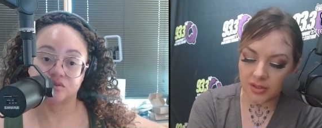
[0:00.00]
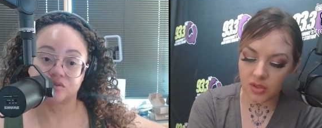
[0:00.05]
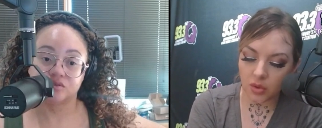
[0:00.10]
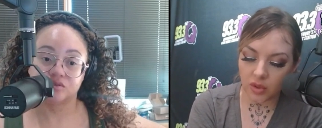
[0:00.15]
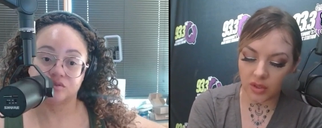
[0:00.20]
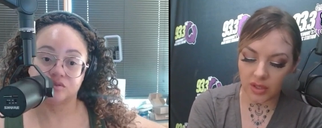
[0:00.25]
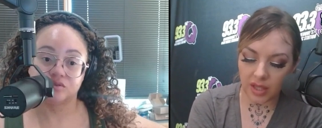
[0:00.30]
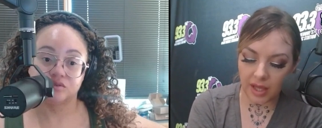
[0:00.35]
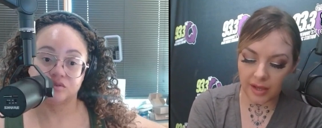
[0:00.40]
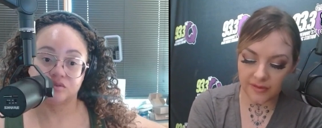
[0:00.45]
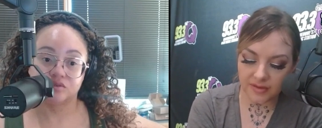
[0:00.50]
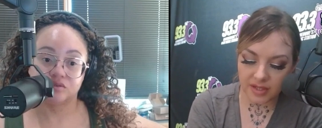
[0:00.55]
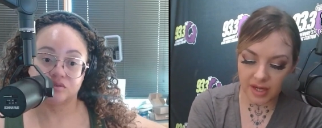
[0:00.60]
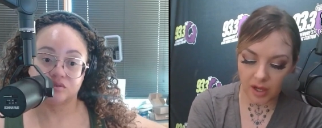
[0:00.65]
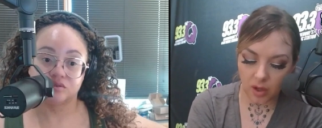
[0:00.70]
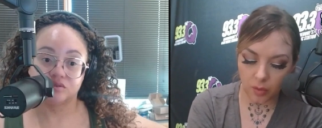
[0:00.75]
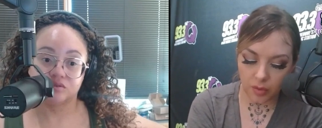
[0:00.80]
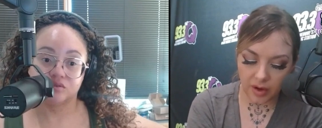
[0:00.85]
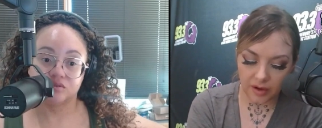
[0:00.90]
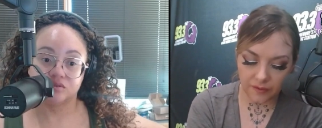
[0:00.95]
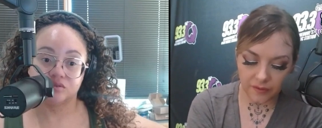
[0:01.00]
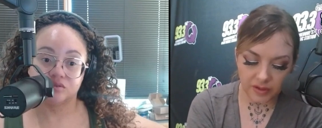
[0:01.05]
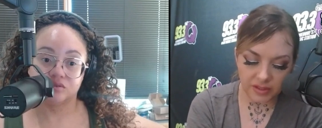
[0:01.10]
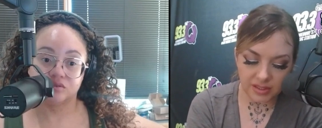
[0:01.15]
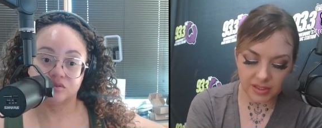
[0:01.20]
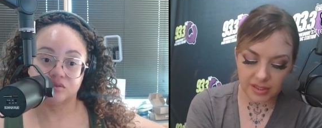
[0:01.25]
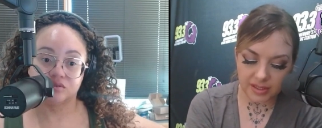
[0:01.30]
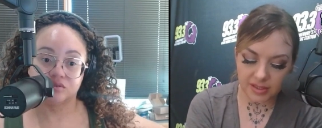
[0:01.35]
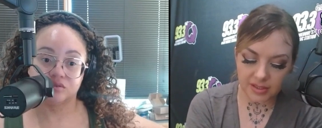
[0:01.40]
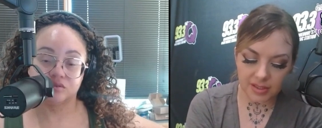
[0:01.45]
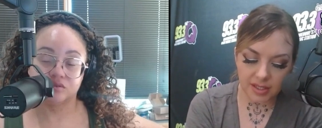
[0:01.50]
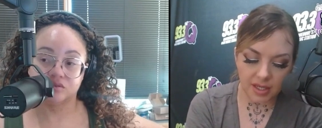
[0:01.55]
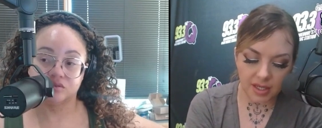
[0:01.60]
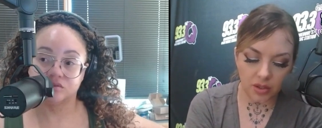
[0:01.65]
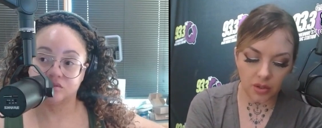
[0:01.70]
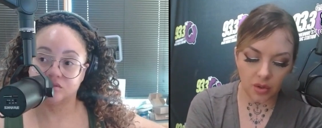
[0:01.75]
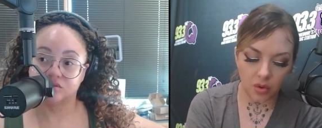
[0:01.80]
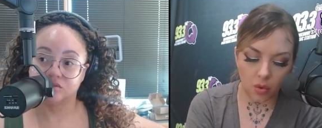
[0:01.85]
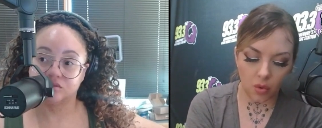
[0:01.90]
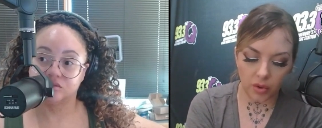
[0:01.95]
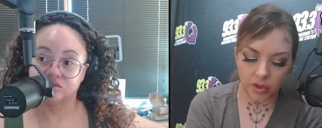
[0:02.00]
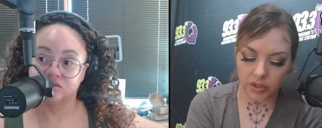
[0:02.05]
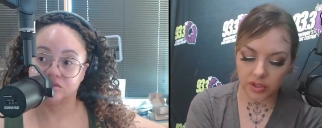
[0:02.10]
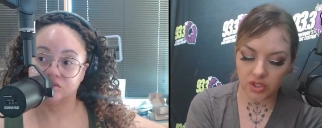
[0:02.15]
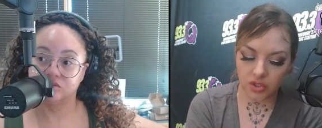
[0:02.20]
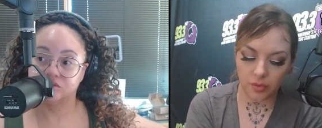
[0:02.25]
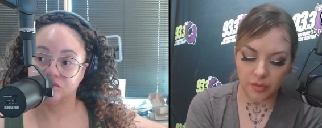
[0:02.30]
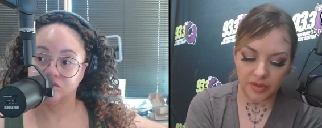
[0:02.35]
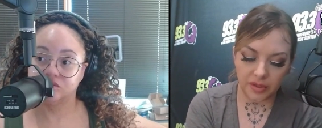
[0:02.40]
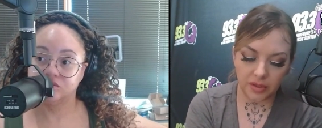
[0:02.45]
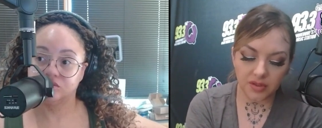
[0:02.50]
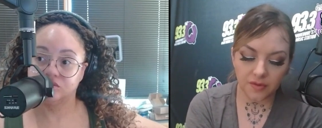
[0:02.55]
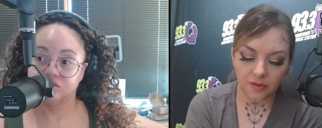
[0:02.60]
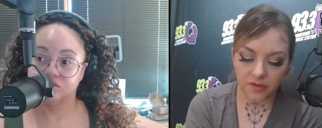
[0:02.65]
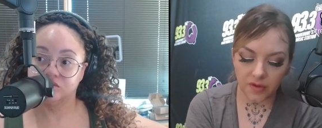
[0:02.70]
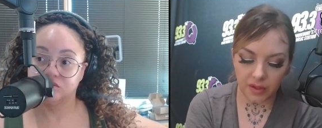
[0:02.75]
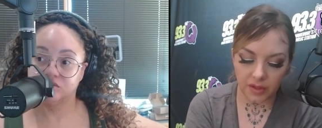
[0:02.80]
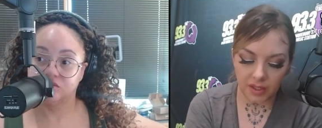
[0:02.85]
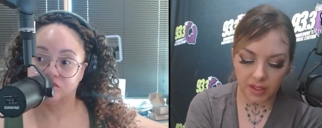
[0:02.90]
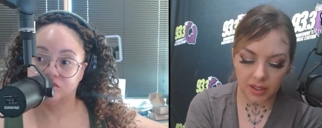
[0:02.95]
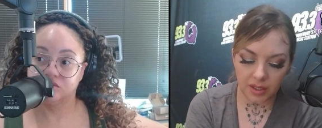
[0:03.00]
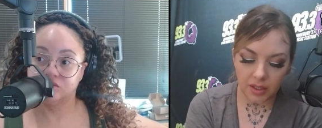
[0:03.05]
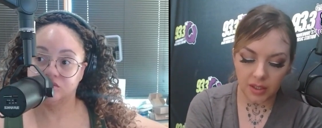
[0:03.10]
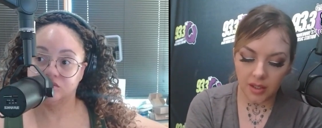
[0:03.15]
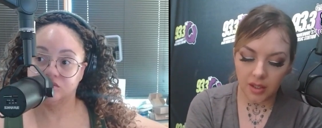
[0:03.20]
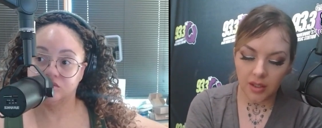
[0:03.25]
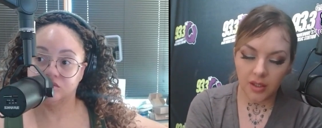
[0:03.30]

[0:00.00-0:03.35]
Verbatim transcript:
Speaker 1: or lifestyle preferences in order to build fulfilling,